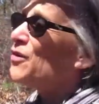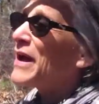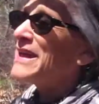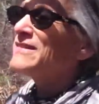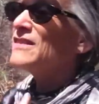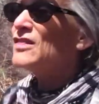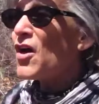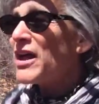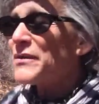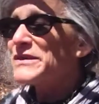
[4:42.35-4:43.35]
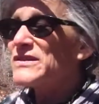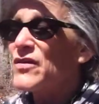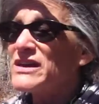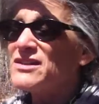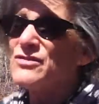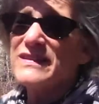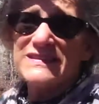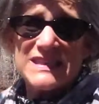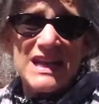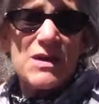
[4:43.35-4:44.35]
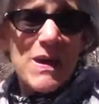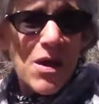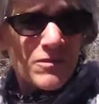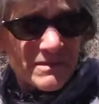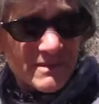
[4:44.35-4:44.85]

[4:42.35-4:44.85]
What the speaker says: I had thought I was going to do this thing about